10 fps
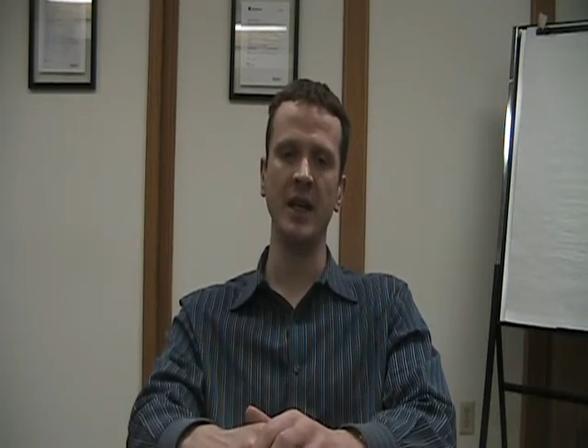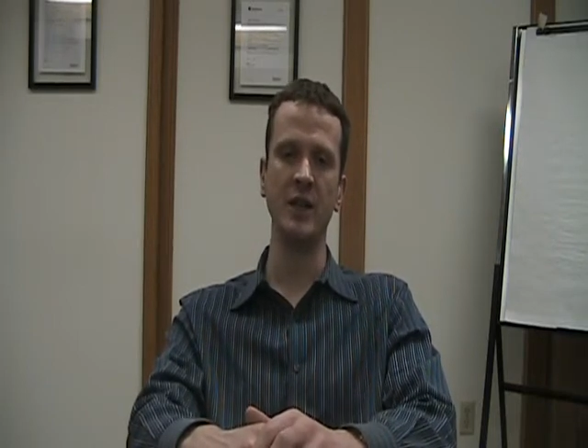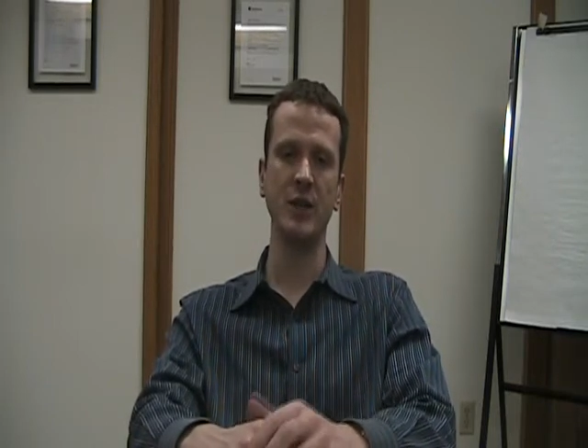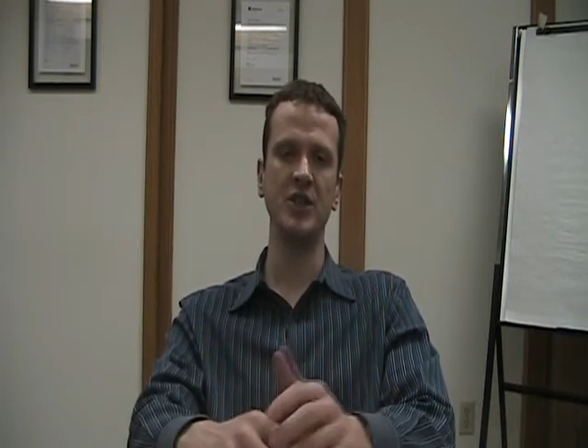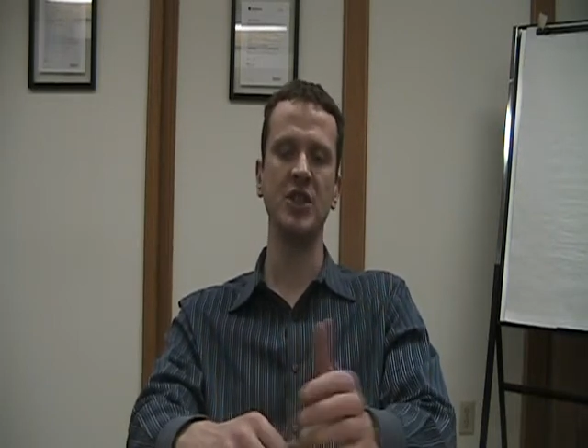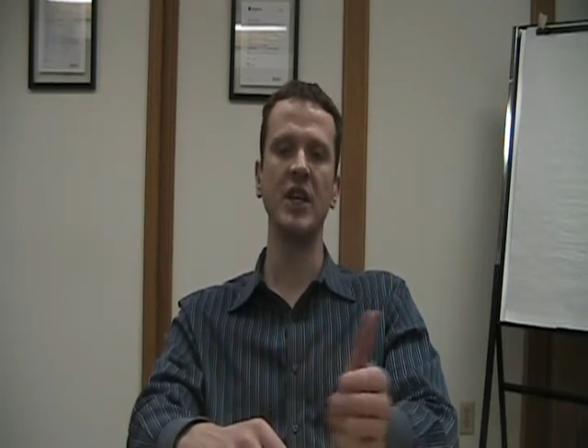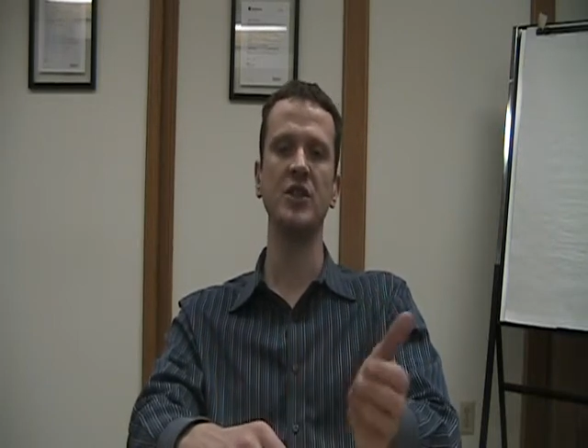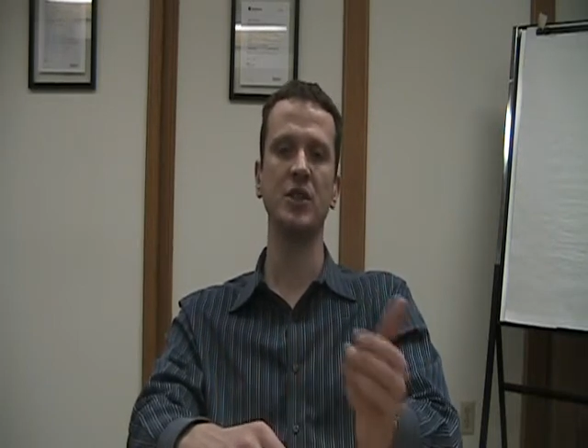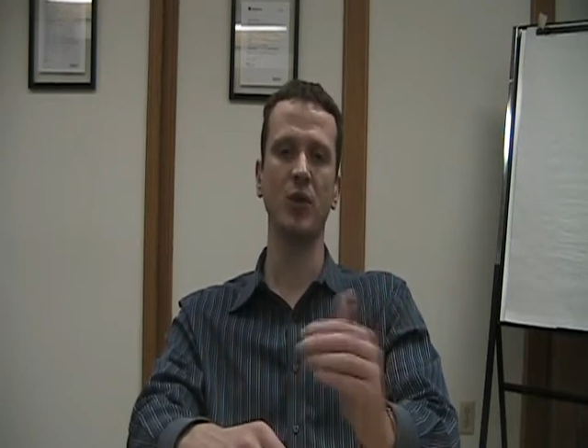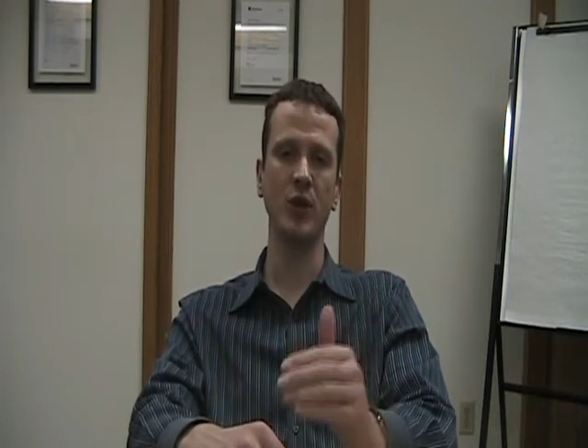So when they
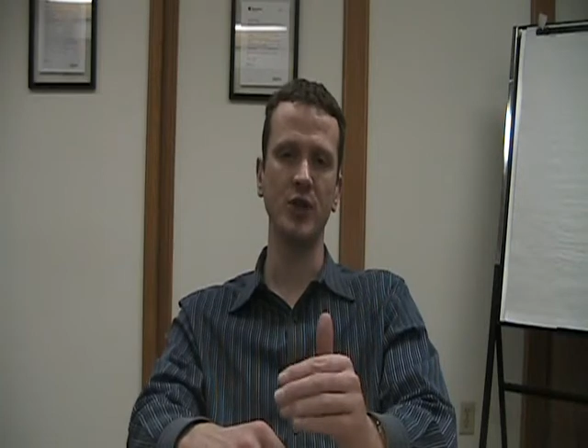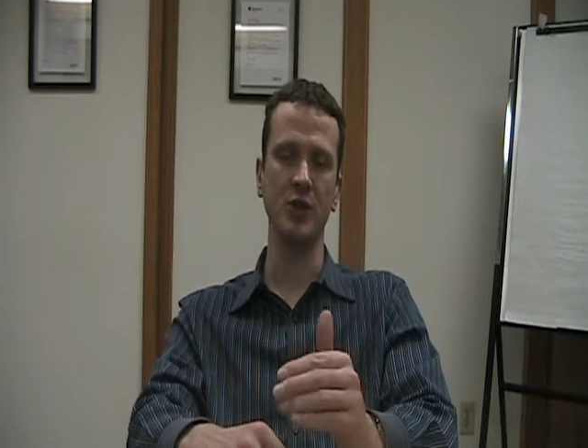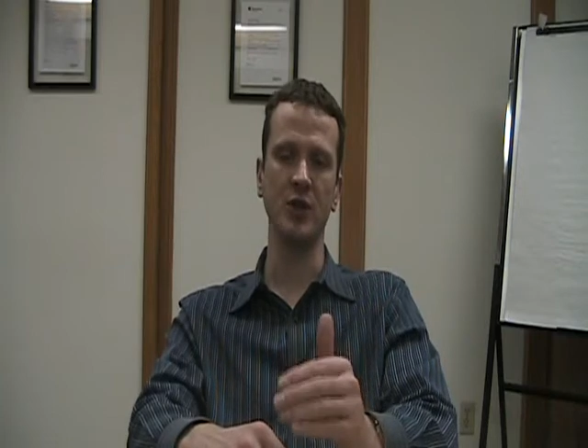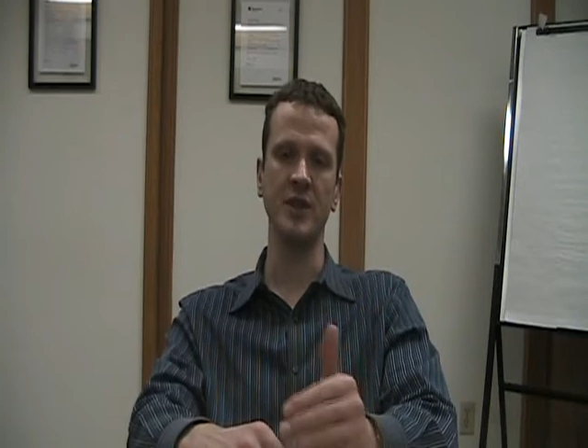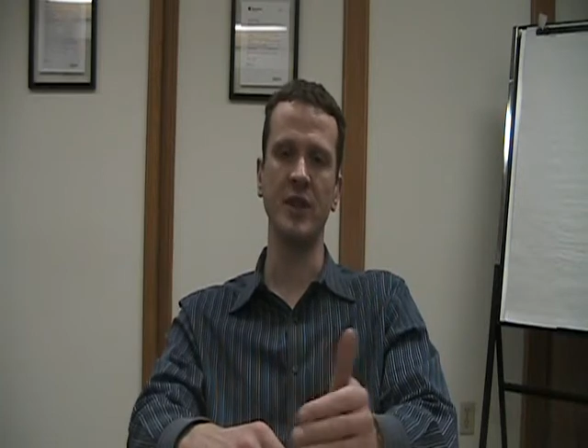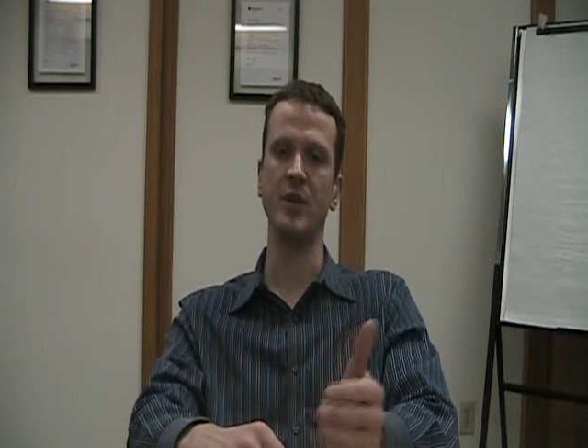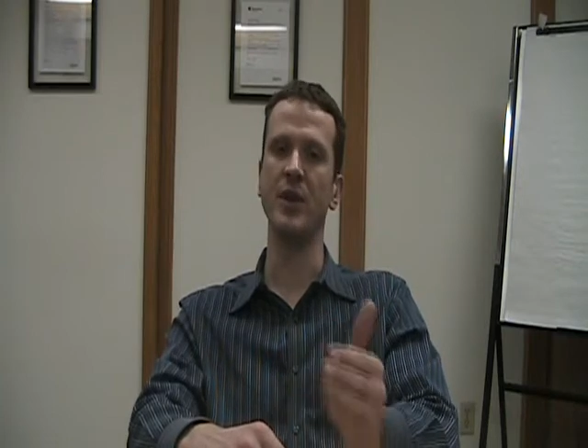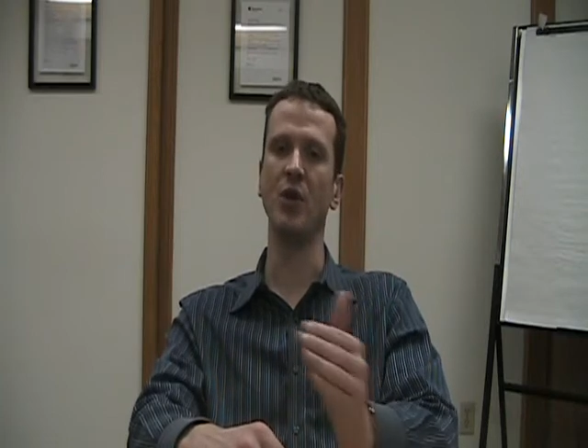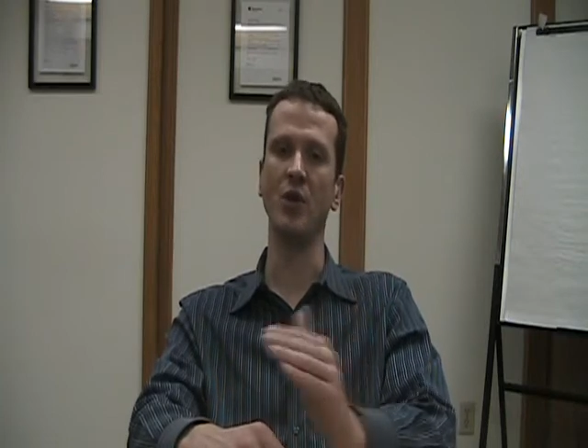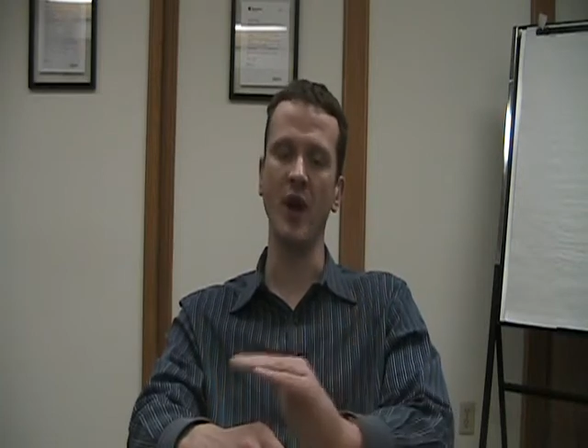changed the mortgage rules, there was a
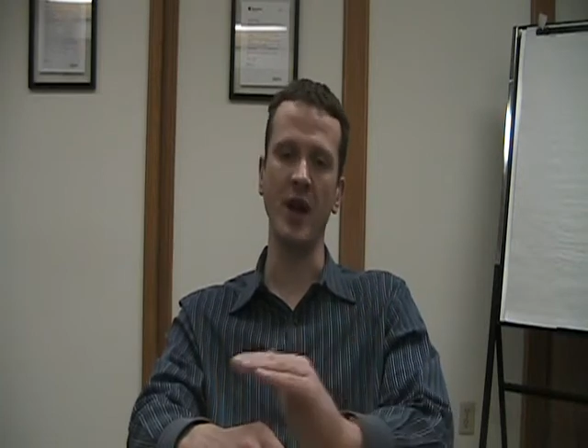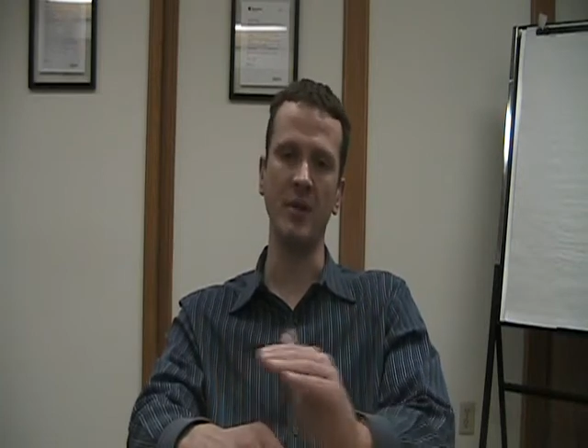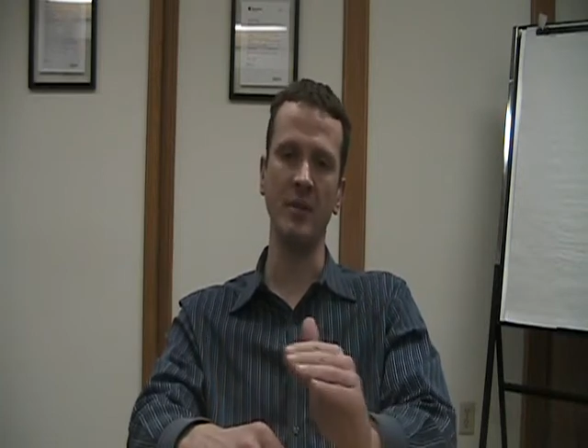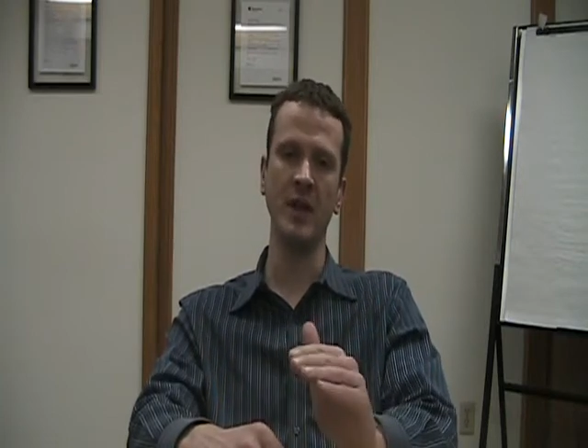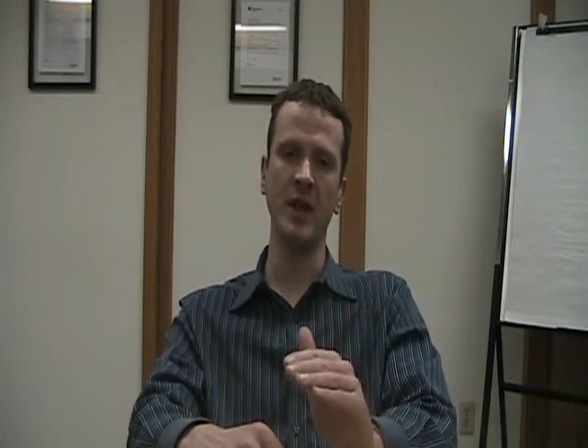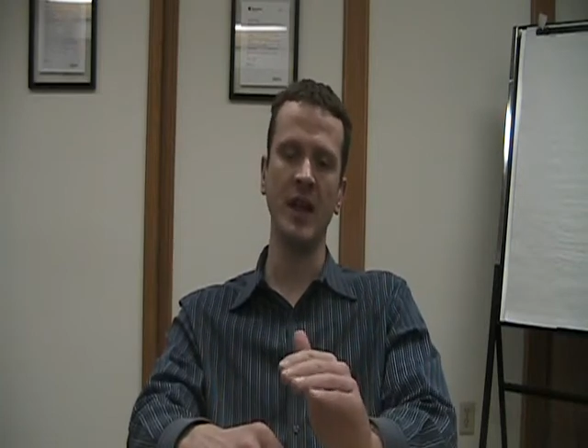big run up,